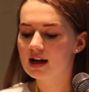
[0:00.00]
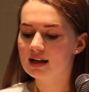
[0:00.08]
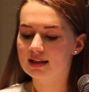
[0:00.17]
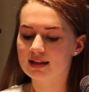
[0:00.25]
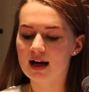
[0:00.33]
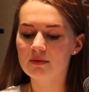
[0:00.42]

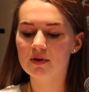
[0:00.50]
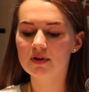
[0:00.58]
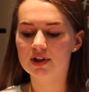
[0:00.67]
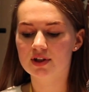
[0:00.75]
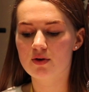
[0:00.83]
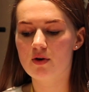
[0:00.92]
Today I'm going
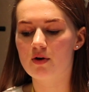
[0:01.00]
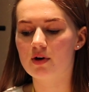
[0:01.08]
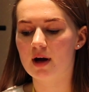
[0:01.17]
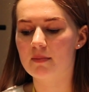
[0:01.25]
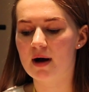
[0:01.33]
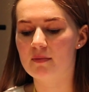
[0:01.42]
to talk
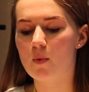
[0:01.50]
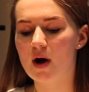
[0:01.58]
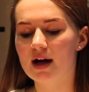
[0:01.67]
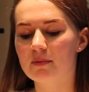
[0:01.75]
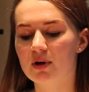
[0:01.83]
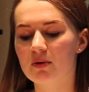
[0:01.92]
about
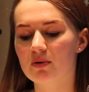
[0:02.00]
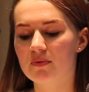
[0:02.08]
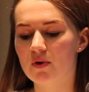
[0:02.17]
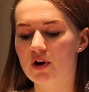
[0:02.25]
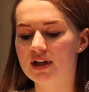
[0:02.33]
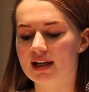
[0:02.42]
why pupil
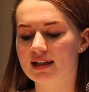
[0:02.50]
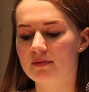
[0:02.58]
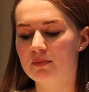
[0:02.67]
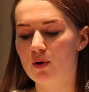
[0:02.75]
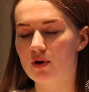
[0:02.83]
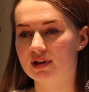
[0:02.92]
voice is
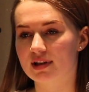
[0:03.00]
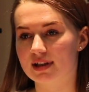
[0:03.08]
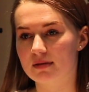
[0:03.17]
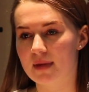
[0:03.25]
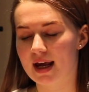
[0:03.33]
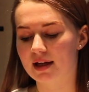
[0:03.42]
important
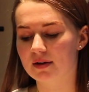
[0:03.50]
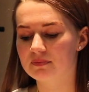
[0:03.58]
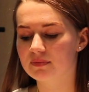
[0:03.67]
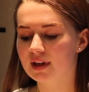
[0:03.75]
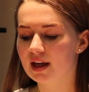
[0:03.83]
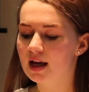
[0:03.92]
to me.
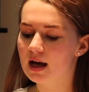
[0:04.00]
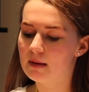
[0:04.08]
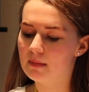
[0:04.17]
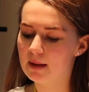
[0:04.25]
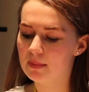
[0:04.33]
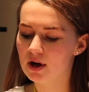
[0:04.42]

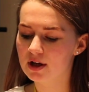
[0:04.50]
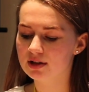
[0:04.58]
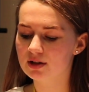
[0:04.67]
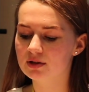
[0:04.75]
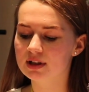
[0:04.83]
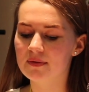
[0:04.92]
My
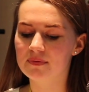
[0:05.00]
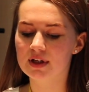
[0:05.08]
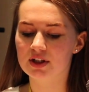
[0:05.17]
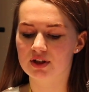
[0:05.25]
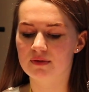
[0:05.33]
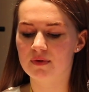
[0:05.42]
personal
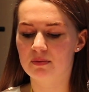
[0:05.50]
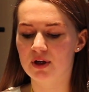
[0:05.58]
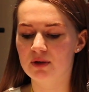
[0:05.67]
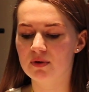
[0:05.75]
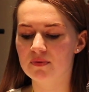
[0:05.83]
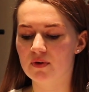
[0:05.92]
definition for
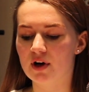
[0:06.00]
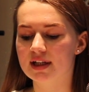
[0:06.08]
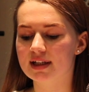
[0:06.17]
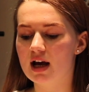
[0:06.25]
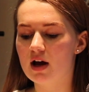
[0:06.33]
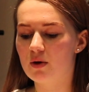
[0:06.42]
pupil
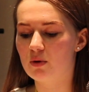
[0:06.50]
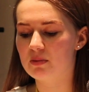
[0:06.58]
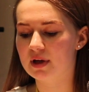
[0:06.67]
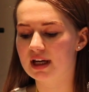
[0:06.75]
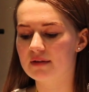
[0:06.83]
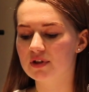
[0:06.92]
voice will
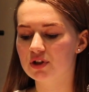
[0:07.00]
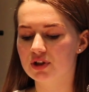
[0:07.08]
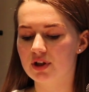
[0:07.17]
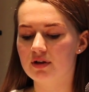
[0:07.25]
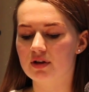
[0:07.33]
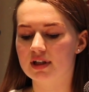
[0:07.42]
be giving
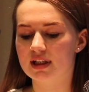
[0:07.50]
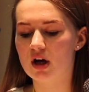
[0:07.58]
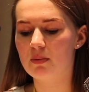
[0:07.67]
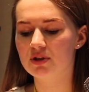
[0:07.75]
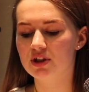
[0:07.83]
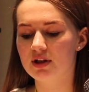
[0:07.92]
students the
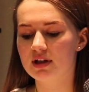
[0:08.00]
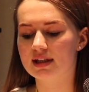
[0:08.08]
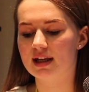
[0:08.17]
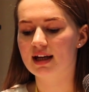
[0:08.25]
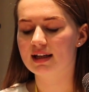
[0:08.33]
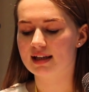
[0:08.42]

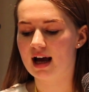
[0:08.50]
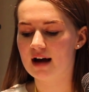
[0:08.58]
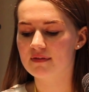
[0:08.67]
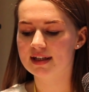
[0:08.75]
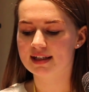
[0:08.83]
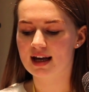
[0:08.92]
opportunity to
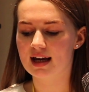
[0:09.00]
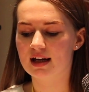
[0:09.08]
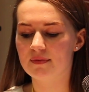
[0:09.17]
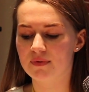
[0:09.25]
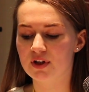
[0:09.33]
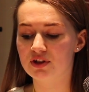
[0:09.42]
have a
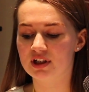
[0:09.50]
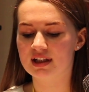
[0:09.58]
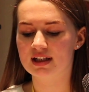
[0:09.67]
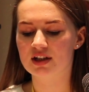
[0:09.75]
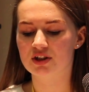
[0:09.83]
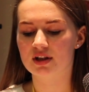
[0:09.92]
say in future
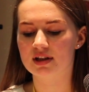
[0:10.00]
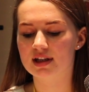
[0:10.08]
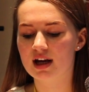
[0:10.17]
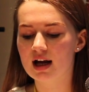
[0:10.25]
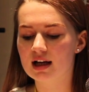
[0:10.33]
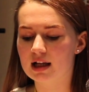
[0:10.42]

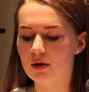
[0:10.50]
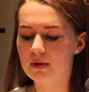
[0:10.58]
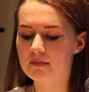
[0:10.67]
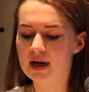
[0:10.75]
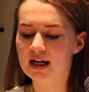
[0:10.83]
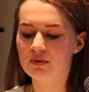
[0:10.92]
decisions that will
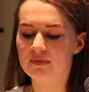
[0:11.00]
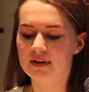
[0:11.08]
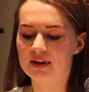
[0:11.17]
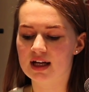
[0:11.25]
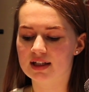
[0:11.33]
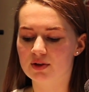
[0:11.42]
be made
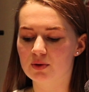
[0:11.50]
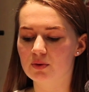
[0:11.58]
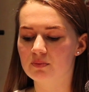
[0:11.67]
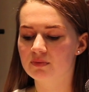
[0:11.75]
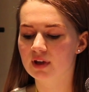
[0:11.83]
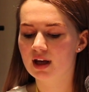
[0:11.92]
within their
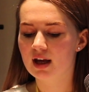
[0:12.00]
school.